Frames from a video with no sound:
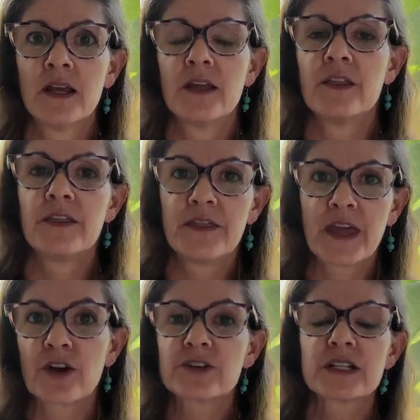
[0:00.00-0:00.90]

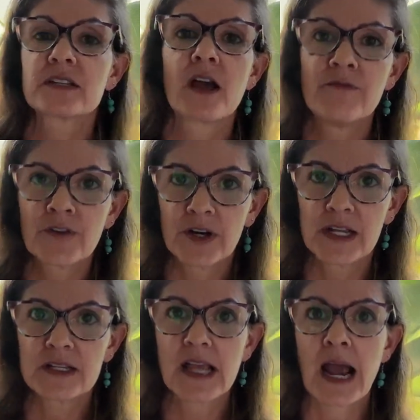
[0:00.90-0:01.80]
their discomfort
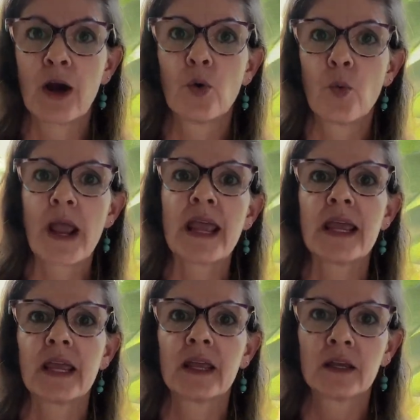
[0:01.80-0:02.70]
is
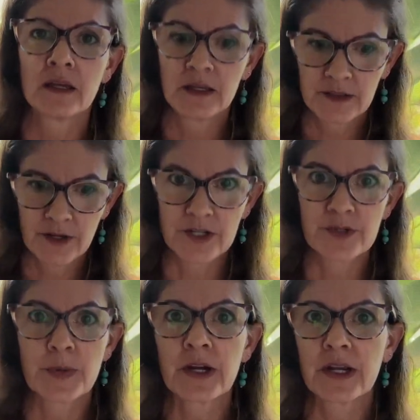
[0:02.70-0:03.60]
outweighing their
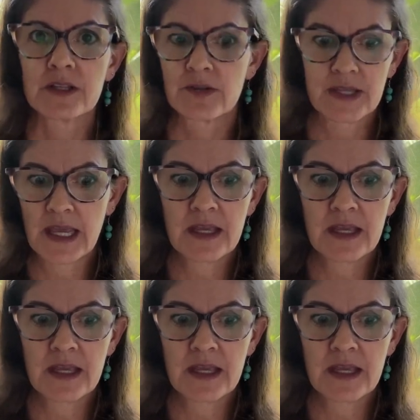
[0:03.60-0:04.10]
experience, right?